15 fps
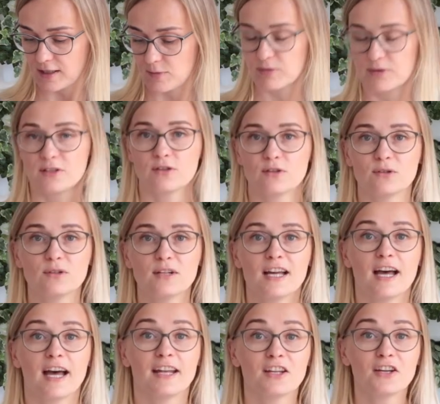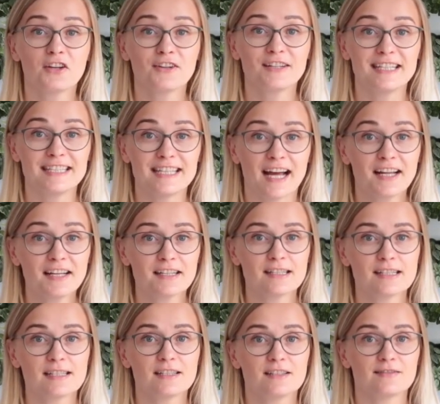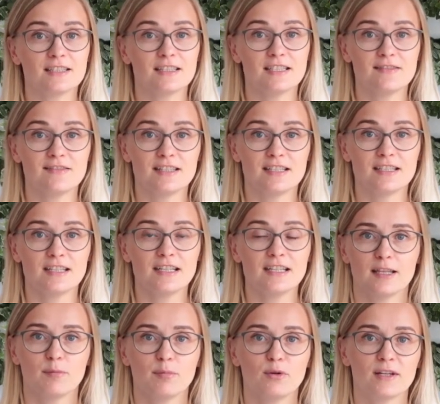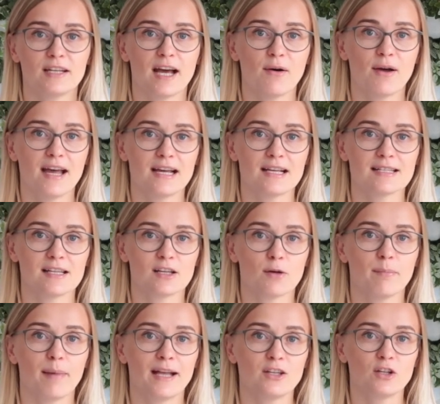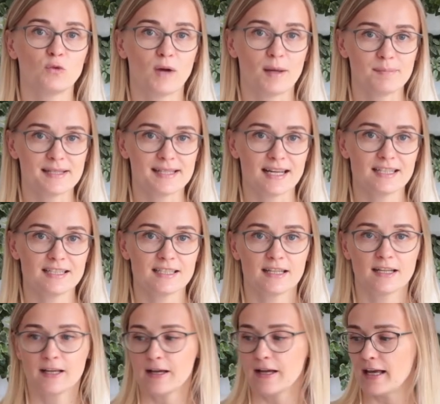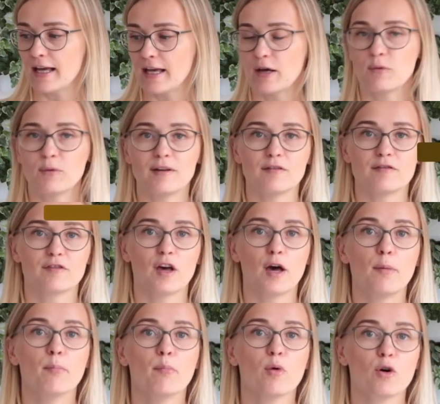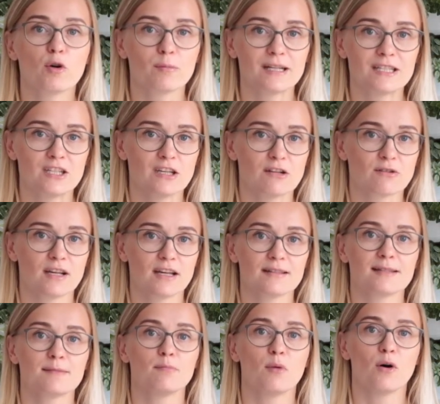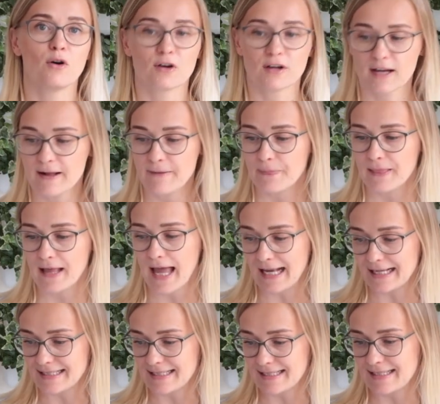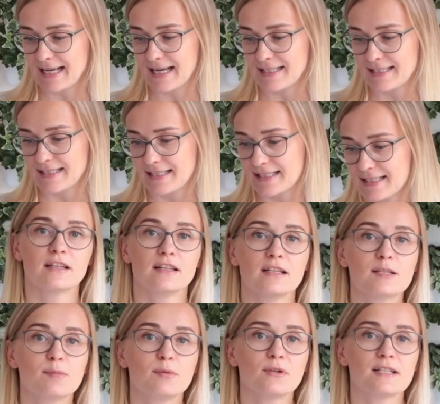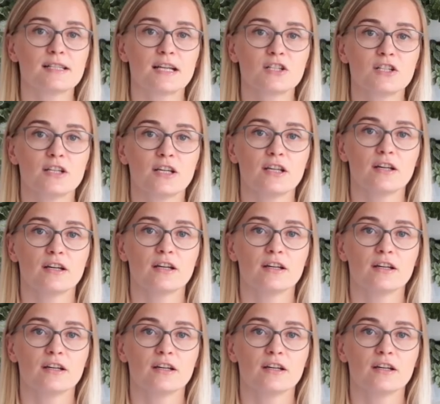is pretty cool. And not only that, instead of the DVD, the book now has a companion website with more materials, more exercises. This book is actually